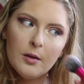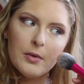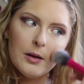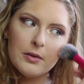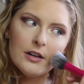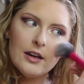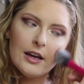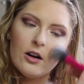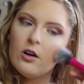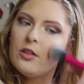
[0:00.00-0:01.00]
But I'm going to take
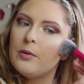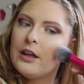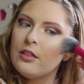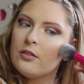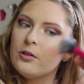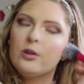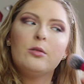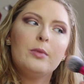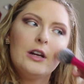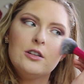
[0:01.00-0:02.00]
it all the way through,
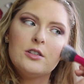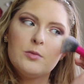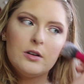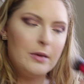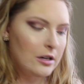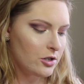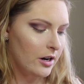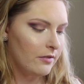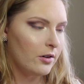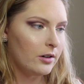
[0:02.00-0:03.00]
but I just want to make sure
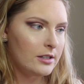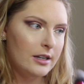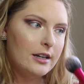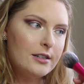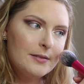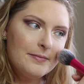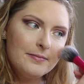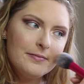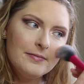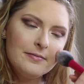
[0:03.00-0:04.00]
I focus it,
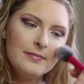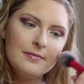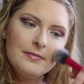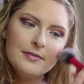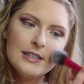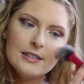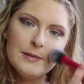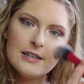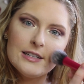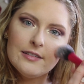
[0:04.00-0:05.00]

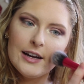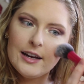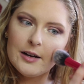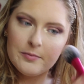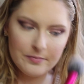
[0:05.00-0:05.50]
especially right here.